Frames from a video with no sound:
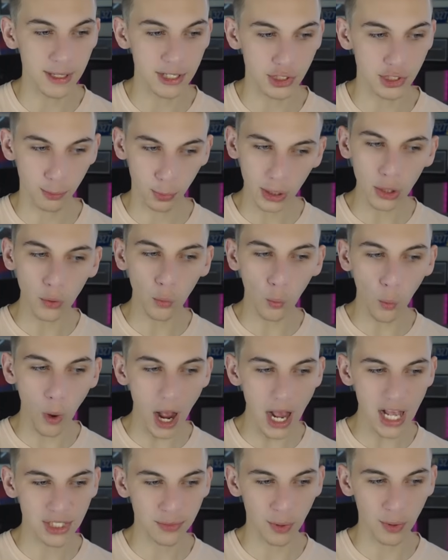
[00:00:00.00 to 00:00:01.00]
So pretty
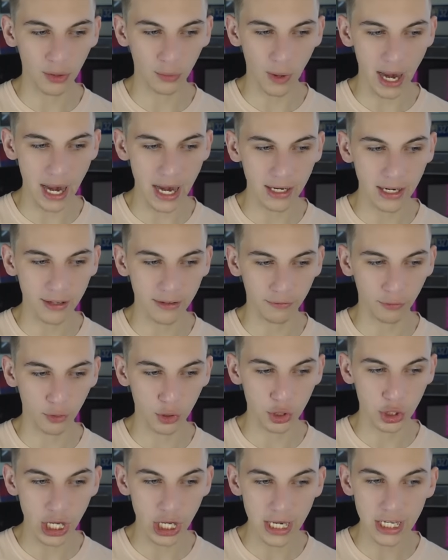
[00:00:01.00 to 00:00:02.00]
widespread rain,
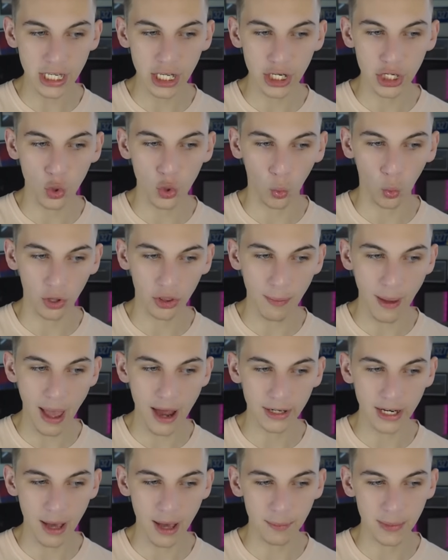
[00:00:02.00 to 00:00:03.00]
Virginia
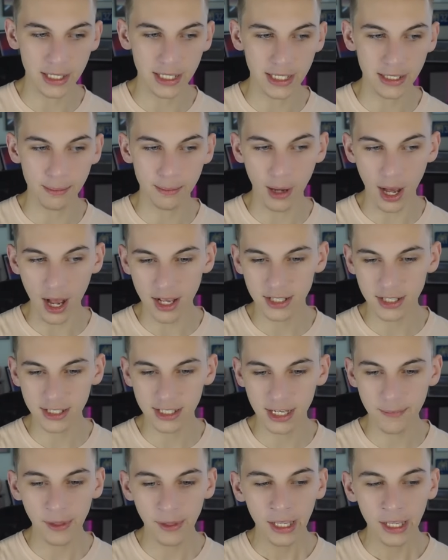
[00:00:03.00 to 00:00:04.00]
northbound up into
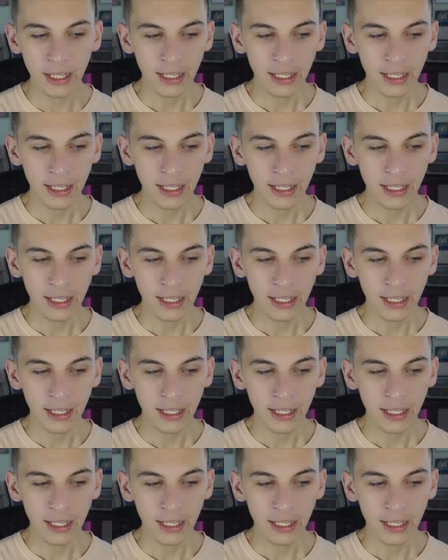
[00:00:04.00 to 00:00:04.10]
Boston,